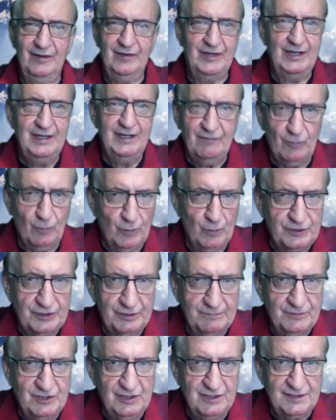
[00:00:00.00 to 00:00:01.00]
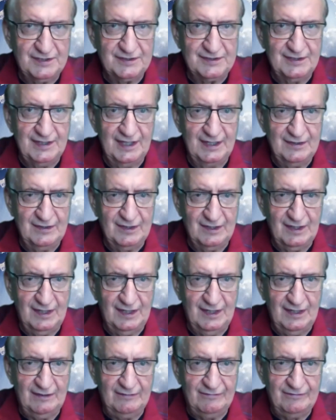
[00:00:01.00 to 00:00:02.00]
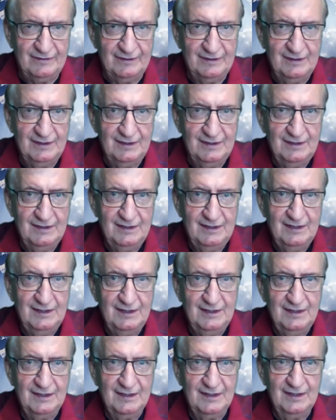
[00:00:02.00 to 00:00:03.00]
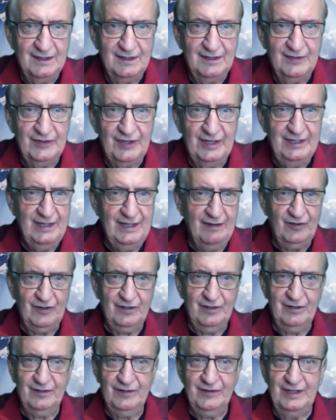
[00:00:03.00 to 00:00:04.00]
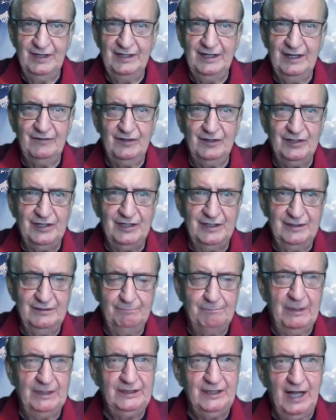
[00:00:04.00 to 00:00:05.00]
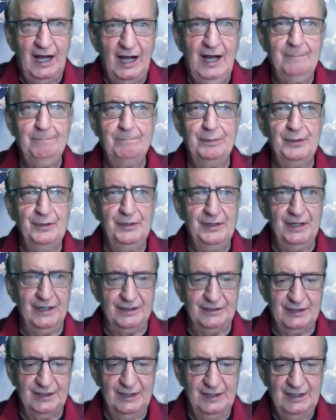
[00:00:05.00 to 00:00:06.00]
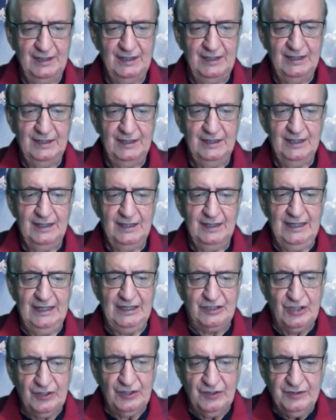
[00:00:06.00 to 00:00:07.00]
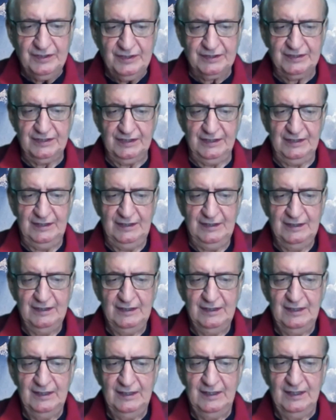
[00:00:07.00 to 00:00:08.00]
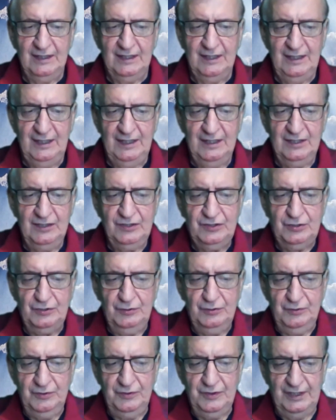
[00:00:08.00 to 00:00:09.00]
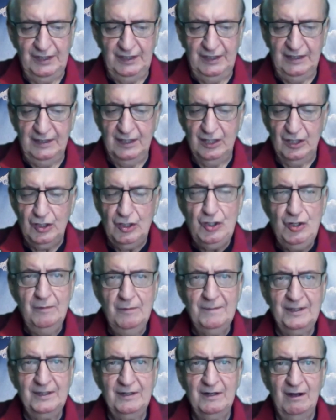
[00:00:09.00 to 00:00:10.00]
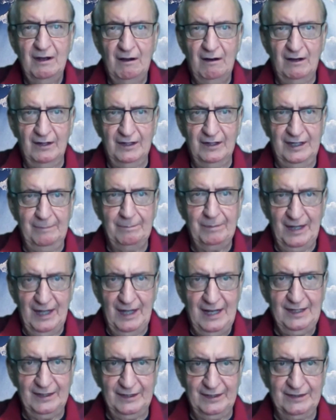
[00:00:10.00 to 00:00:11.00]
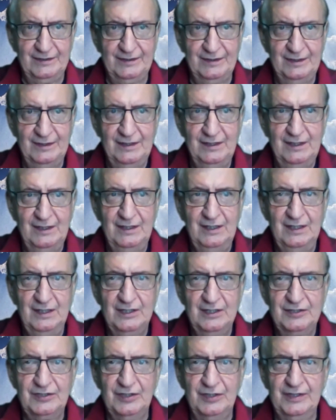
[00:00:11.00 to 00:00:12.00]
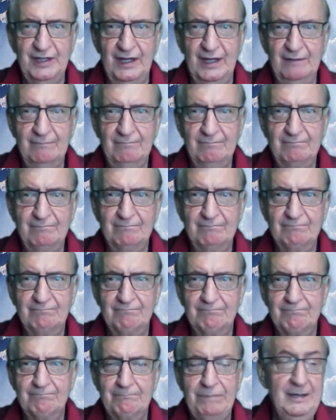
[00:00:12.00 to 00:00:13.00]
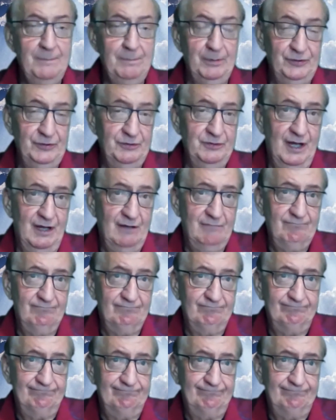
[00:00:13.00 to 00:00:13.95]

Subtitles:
they never worshiped Jesus a day in their life. They never did, but God put eternity into the human heart. He planted it so that people do not